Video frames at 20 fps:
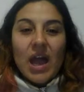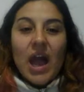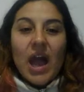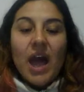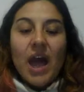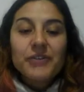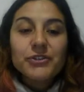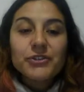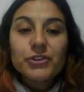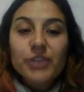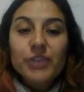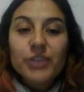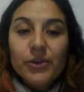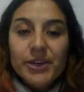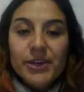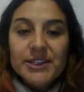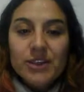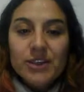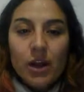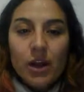After the
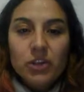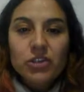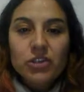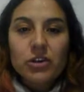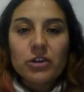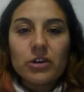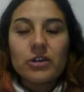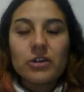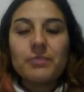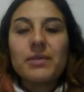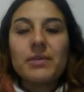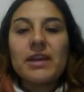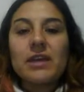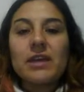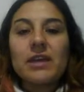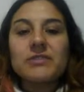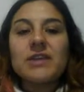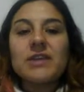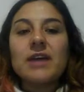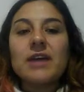researcher
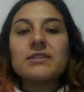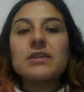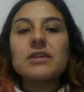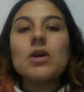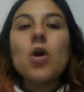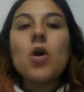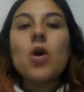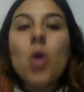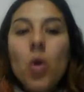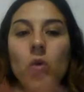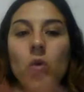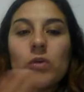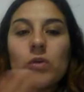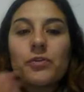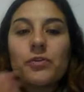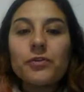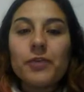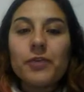gives us the whole